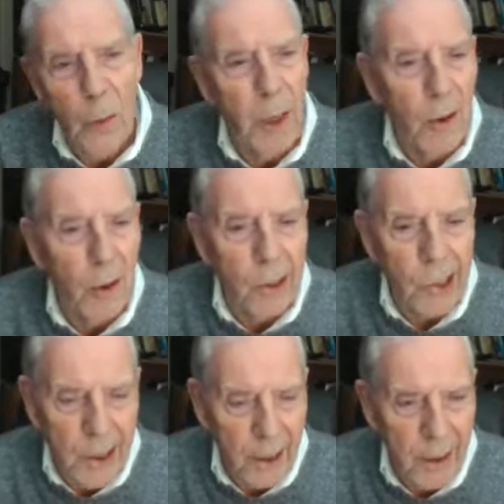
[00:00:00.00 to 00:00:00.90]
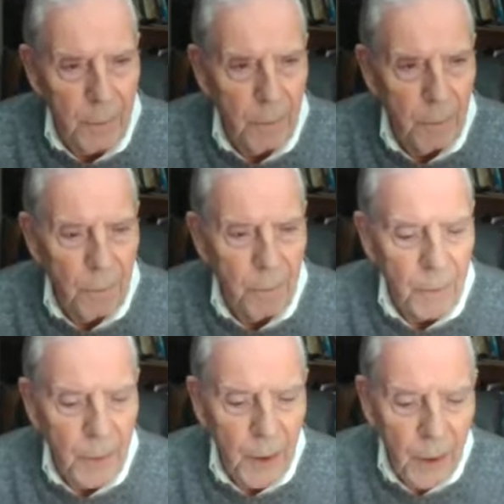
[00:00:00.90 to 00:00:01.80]
will be lost.
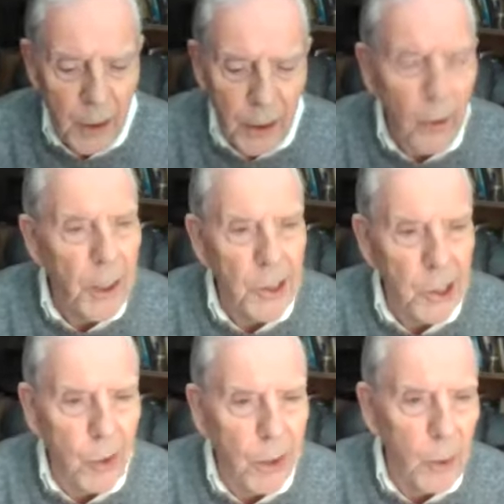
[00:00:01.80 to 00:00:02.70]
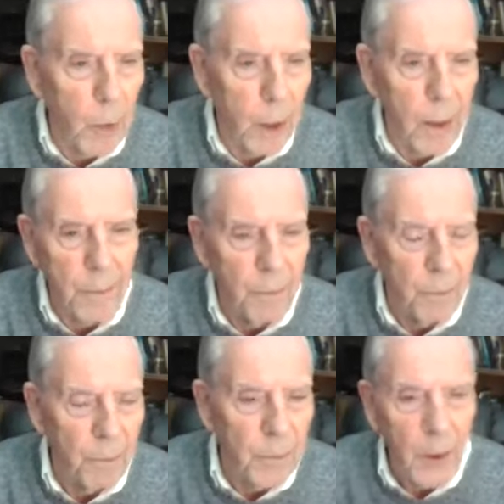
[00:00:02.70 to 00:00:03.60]
You're indestructible.
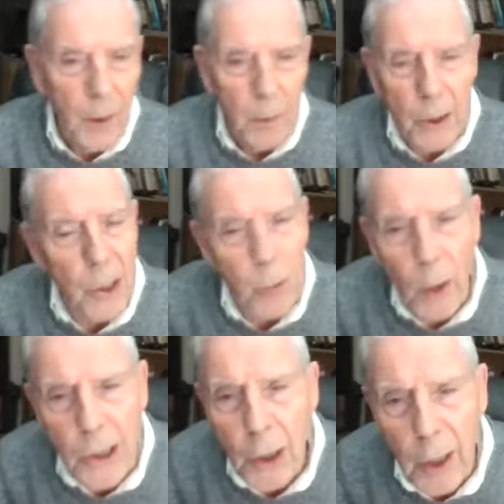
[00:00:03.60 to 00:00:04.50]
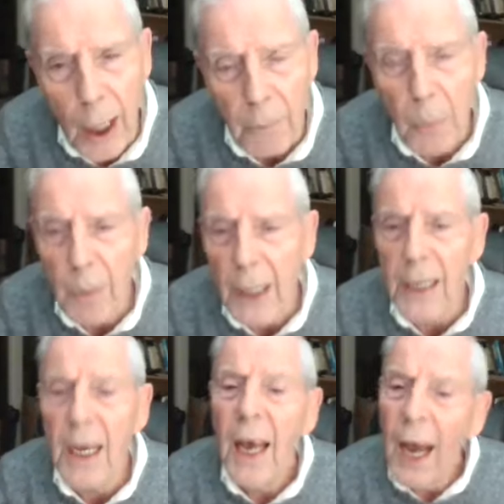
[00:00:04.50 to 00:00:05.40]
Because once you come to
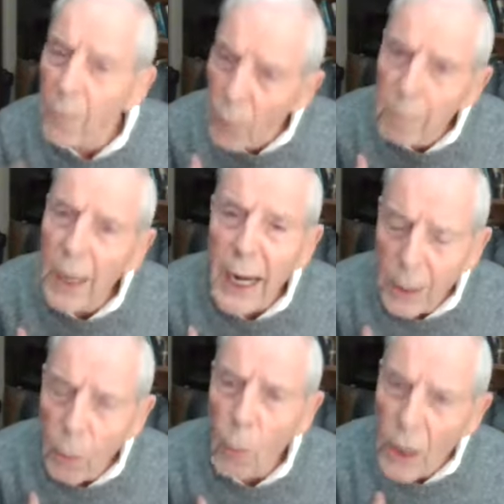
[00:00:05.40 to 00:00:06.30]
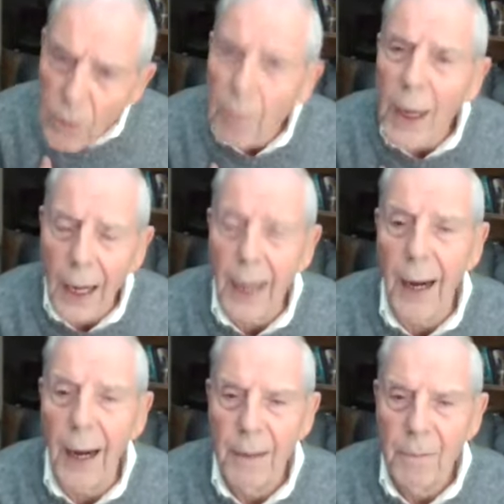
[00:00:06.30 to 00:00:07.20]
me and remain with
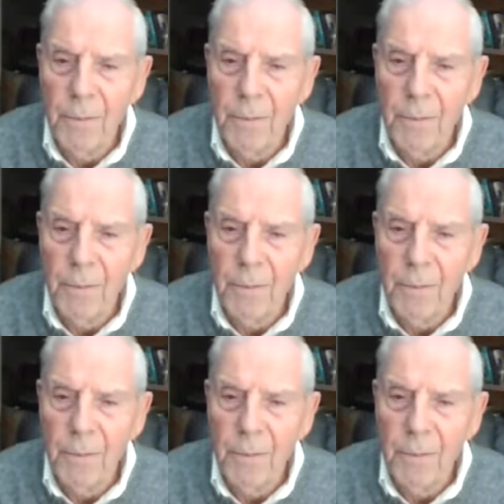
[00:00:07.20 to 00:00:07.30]
me,